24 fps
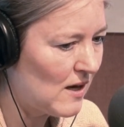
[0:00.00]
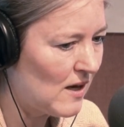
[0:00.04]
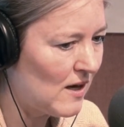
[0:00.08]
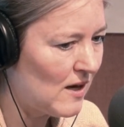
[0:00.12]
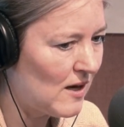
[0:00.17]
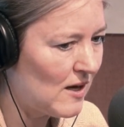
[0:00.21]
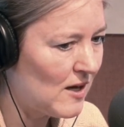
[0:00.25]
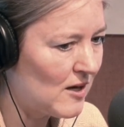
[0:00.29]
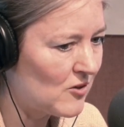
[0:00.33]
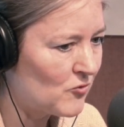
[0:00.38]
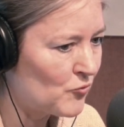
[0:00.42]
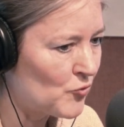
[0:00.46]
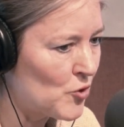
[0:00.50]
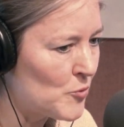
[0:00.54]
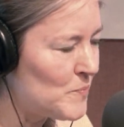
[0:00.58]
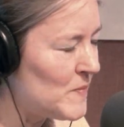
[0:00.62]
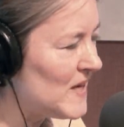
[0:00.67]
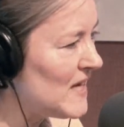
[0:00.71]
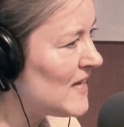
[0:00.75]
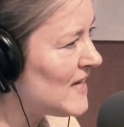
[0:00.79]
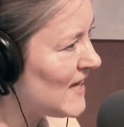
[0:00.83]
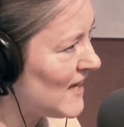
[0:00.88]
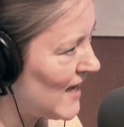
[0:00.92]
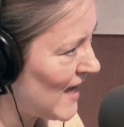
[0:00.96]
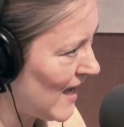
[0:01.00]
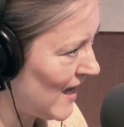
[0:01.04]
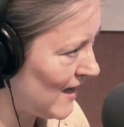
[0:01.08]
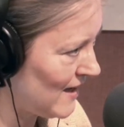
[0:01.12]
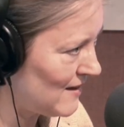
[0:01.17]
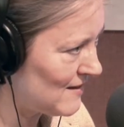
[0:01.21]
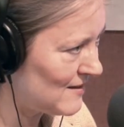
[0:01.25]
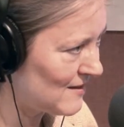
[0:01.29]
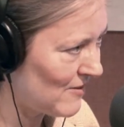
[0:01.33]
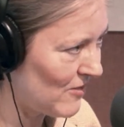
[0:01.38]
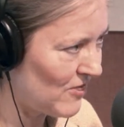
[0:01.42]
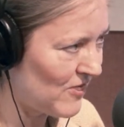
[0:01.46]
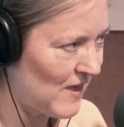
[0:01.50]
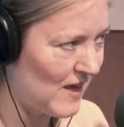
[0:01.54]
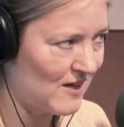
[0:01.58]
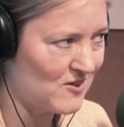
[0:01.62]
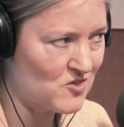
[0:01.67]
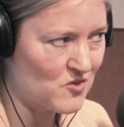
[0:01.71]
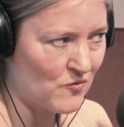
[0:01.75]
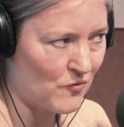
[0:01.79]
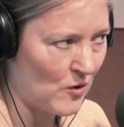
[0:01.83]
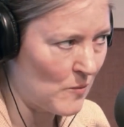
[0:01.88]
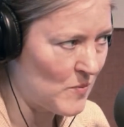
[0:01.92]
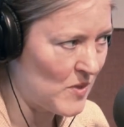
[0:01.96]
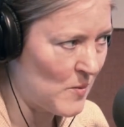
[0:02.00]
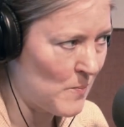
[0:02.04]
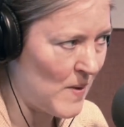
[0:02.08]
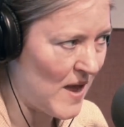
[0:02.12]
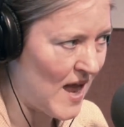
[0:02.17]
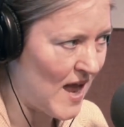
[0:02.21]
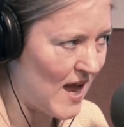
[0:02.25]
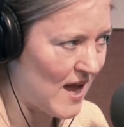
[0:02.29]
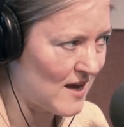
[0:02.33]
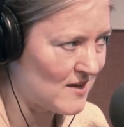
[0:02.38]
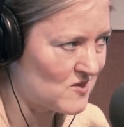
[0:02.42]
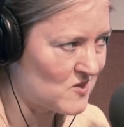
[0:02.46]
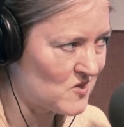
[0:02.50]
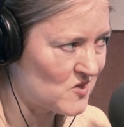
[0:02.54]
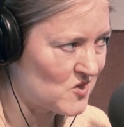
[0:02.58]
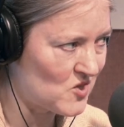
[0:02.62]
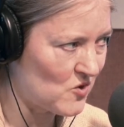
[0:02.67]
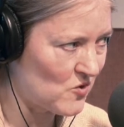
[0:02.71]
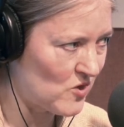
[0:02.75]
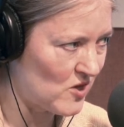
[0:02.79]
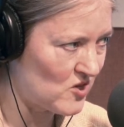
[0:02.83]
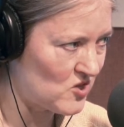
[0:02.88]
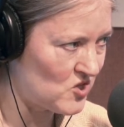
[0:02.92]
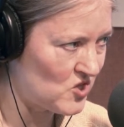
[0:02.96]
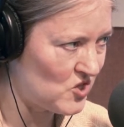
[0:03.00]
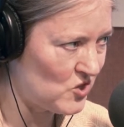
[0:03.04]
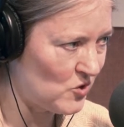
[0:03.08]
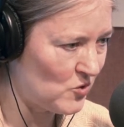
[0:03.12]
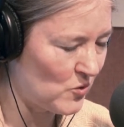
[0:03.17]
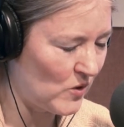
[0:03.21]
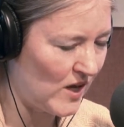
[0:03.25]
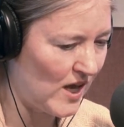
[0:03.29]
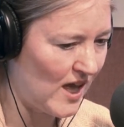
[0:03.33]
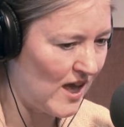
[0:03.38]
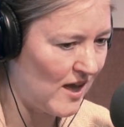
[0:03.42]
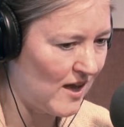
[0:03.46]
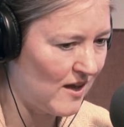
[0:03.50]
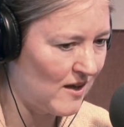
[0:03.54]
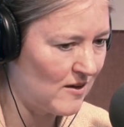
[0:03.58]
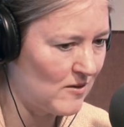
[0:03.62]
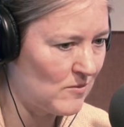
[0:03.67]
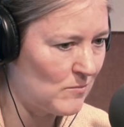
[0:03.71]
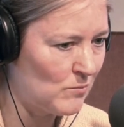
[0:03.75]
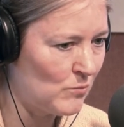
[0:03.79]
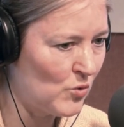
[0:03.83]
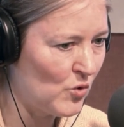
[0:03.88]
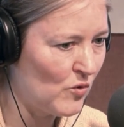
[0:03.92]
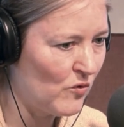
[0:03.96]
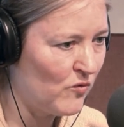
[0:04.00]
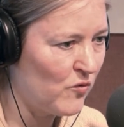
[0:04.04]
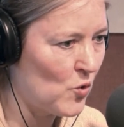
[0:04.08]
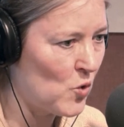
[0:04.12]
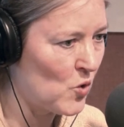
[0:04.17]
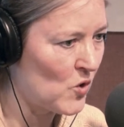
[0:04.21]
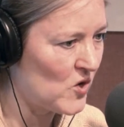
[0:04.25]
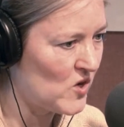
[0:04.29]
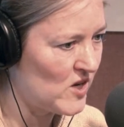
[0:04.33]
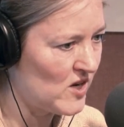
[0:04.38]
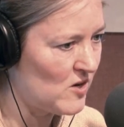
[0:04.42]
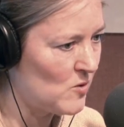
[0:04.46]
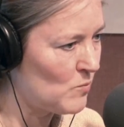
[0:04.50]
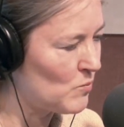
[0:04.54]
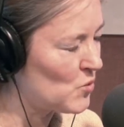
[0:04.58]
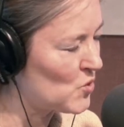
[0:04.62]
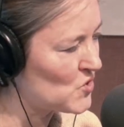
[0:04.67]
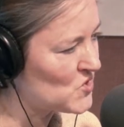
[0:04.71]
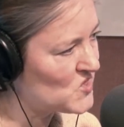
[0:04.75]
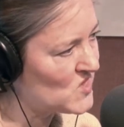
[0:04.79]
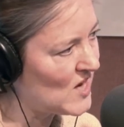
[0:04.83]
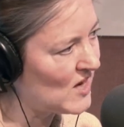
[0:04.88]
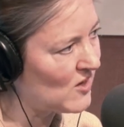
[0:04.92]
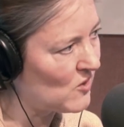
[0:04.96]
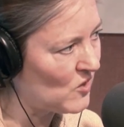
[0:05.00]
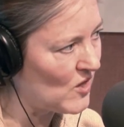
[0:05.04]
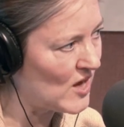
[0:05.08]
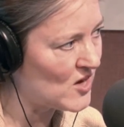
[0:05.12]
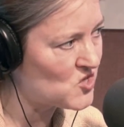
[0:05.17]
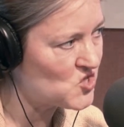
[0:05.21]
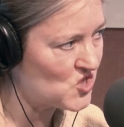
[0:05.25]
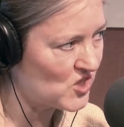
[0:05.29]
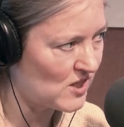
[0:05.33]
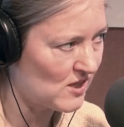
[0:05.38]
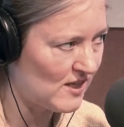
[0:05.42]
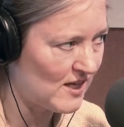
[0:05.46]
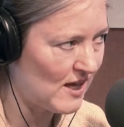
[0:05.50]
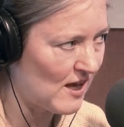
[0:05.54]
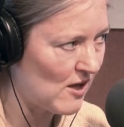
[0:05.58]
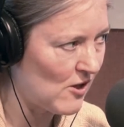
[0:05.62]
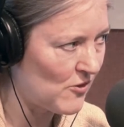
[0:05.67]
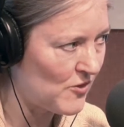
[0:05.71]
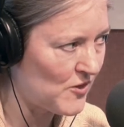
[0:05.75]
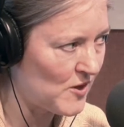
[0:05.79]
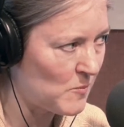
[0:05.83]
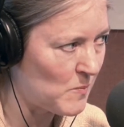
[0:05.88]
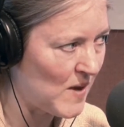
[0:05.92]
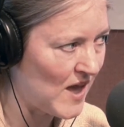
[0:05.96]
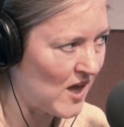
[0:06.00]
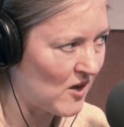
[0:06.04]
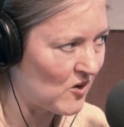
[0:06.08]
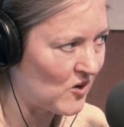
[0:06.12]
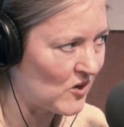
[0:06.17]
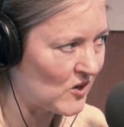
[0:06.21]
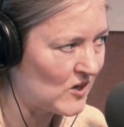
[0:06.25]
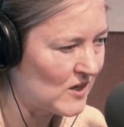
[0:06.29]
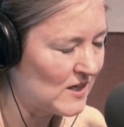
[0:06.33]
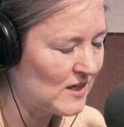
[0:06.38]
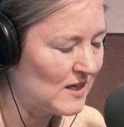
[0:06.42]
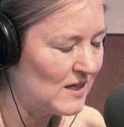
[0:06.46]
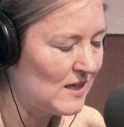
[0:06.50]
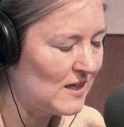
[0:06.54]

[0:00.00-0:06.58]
remediate things from the past so that you can move forward in a more psychologically healthy manner.